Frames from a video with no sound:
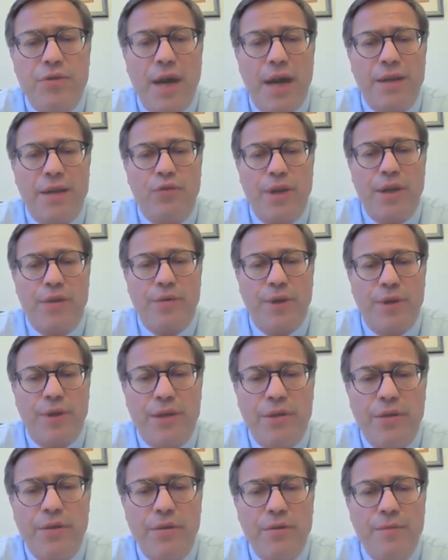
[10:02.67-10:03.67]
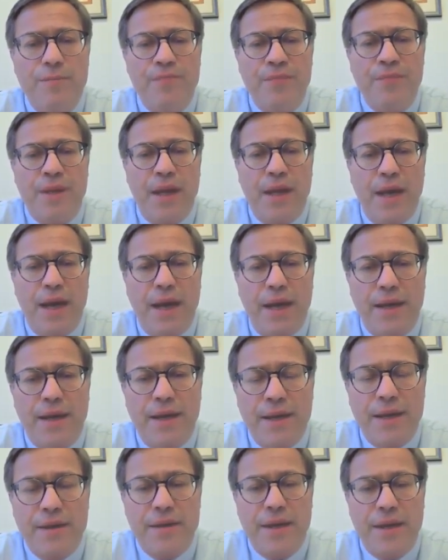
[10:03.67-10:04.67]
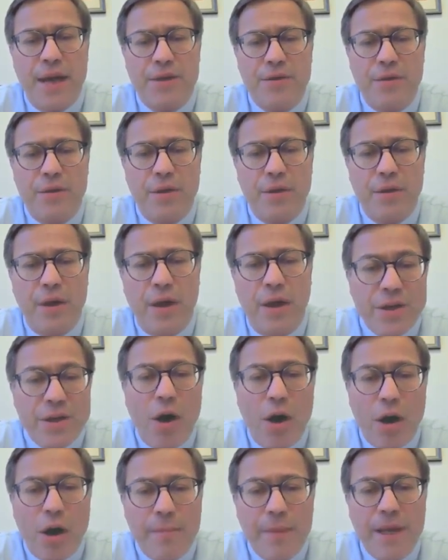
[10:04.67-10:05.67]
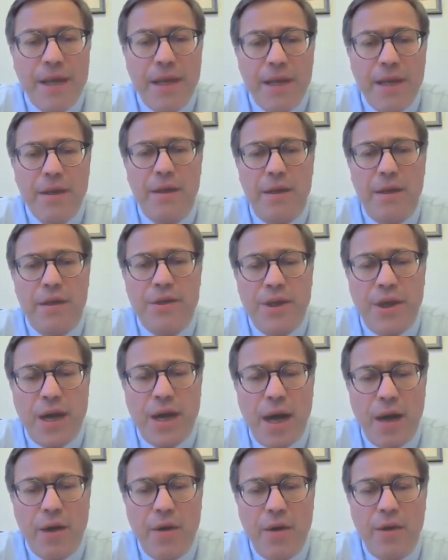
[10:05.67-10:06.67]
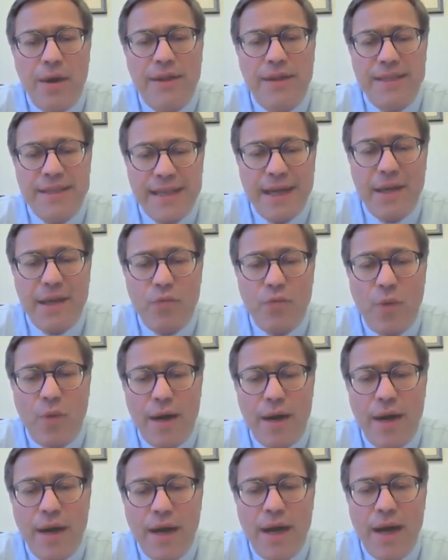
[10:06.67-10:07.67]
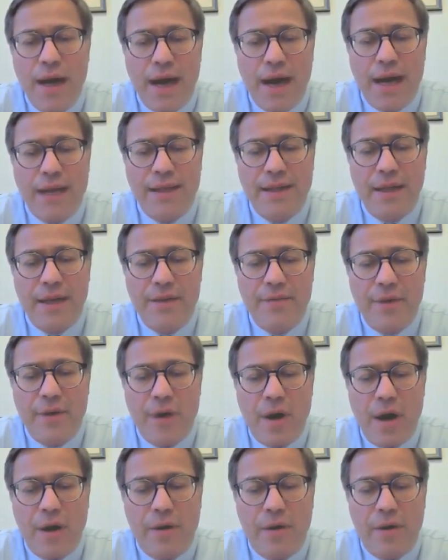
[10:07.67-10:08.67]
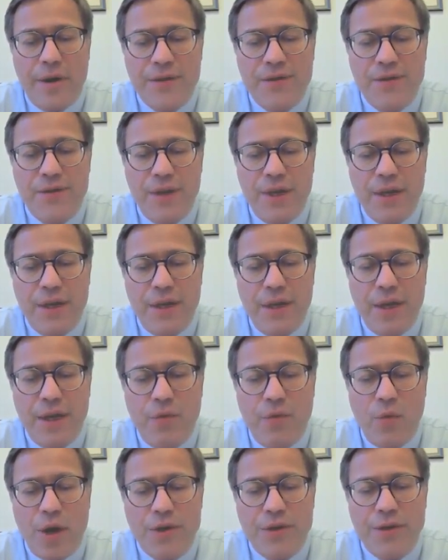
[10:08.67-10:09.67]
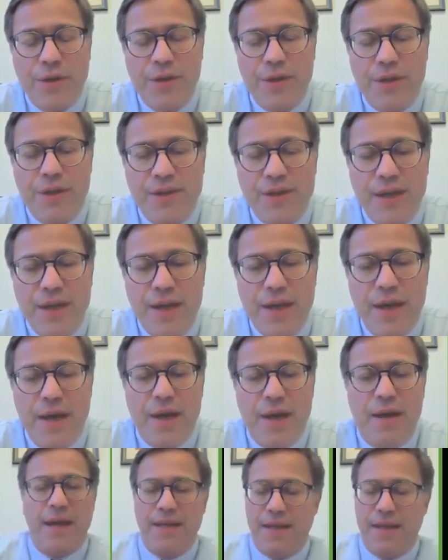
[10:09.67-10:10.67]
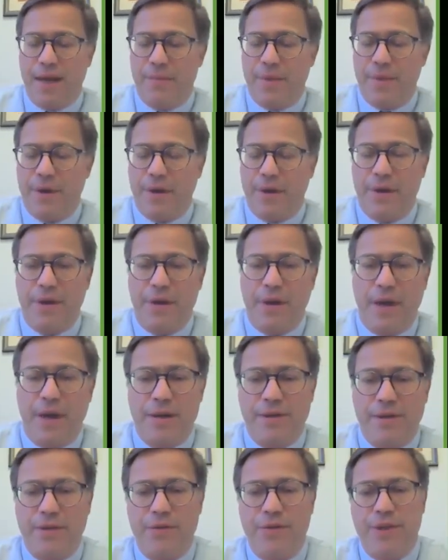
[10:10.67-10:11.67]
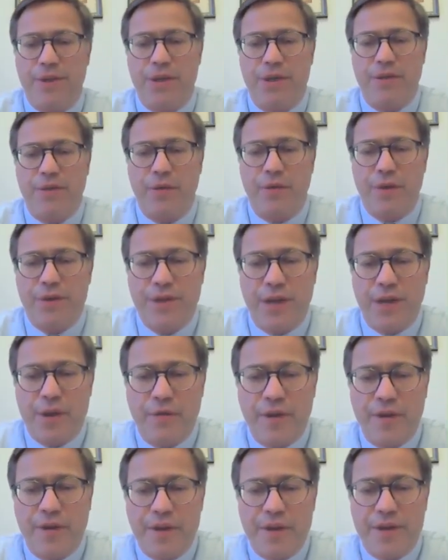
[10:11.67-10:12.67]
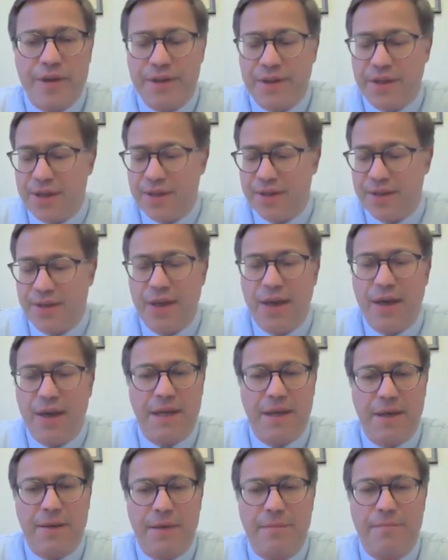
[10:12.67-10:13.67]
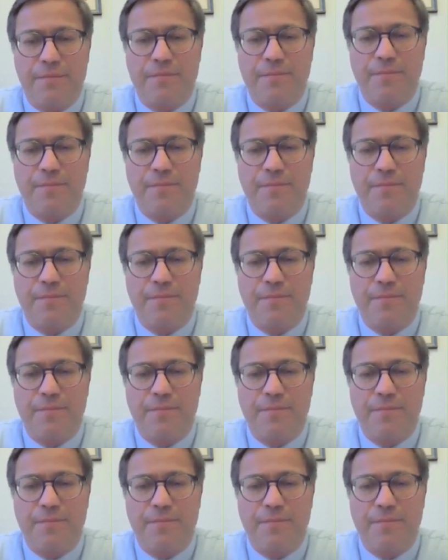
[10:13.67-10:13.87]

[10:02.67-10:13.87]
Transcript: in July 2022 at an international ad hoc meeting in Chicago, and the second one at the Liver Congress in Washington, D.C., at the American Association for the Study of Liver Disease meeting.